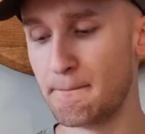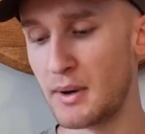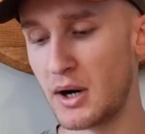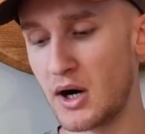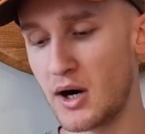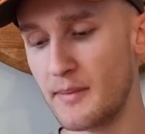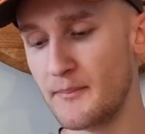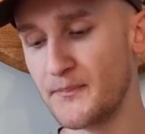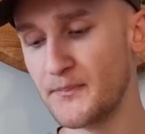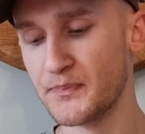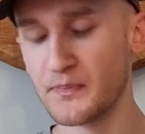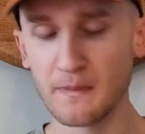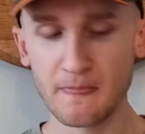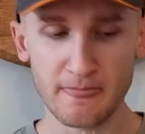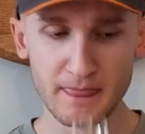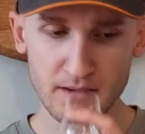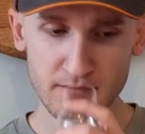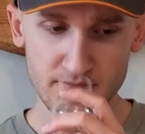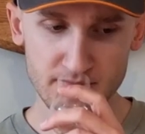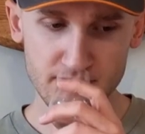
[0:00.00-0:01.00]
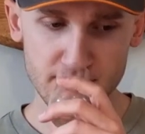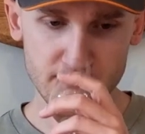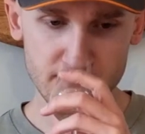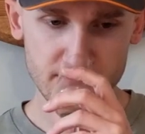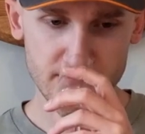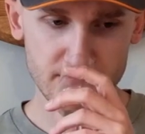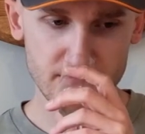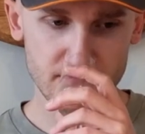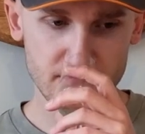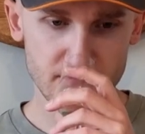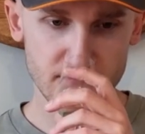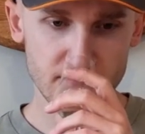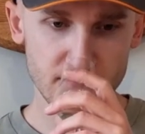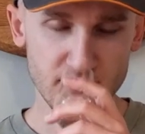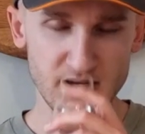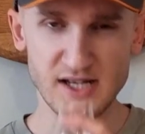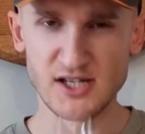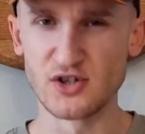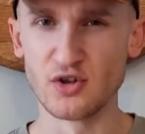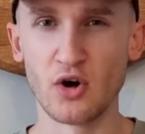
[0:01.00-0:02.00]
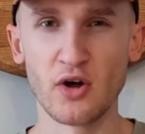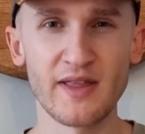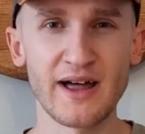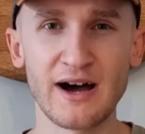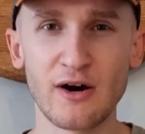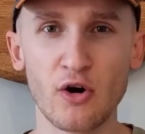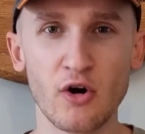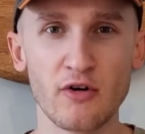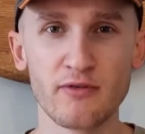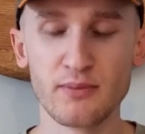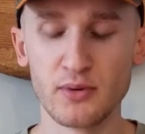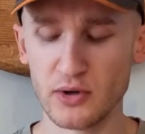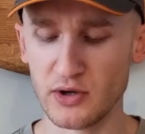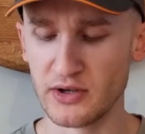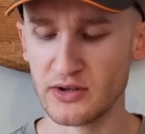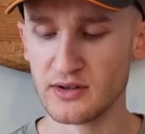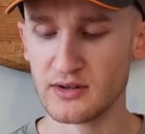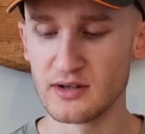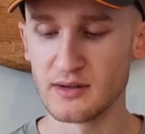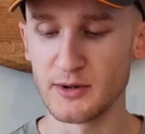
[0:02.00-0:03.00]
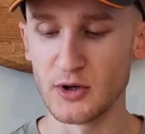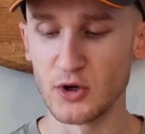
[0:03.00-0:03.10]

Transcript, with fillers: but it's not that off-putting, to be